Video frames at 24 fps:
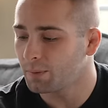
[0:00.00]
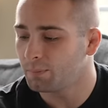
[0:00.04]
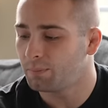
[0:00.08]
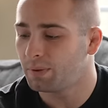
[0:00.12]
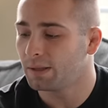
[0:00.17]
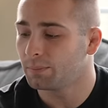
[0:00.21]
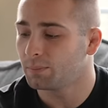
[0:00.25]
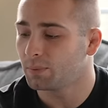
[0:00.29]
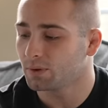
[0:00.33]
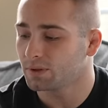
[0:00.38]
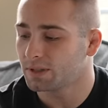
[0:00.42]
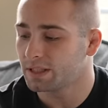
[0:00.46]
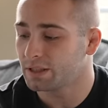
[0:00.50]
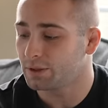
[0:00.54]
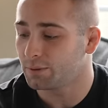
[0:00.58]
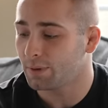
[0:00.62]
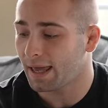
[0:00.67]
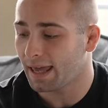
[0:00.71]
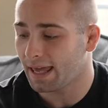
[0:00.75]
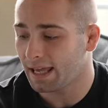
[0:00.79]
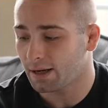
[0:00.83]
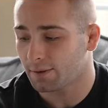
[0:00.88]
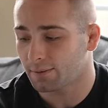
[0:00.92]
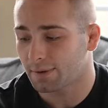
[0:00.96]
of people did you
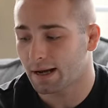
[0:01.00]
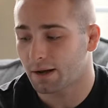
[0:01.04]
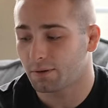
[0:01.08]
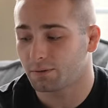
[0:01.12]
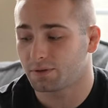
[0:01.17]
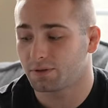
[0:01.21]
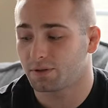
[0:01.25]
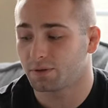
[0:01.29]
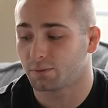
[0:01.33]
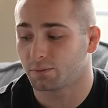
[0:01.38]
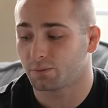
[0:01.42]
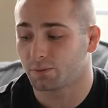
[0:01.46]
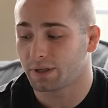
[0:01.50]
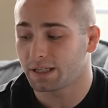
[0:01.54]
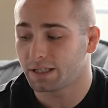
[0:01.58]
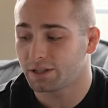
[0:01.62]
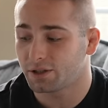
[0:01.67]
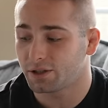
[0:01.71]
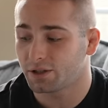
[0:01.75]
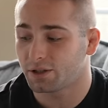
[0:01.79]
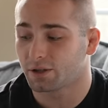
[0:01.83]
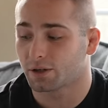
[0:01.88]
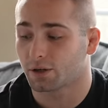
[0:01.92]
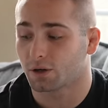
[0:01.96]
hang around to
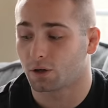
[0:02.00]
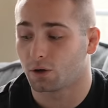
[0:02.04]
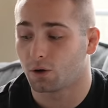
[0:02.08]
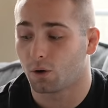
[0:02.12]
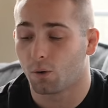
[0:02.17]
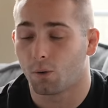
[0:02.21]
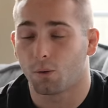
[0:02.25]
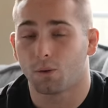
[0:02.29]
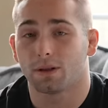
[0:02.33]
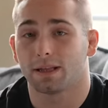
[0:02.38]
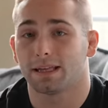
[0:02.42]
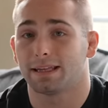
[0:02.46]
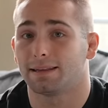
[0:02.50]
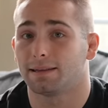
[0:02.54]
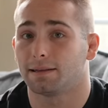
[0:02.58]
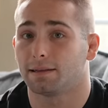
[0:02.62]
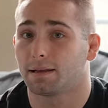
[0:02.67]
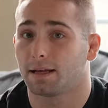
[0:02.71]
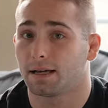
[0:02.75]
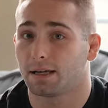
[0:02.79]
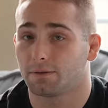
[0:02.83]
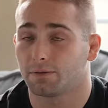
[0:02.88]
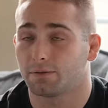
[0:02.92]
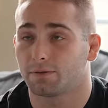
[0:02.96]
reach your goal in
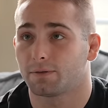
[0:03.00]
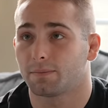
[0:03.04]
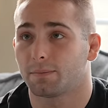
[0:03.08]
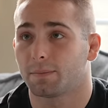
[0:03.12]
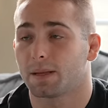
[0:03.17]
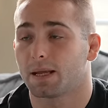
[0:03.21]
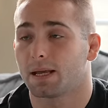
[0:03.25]
life?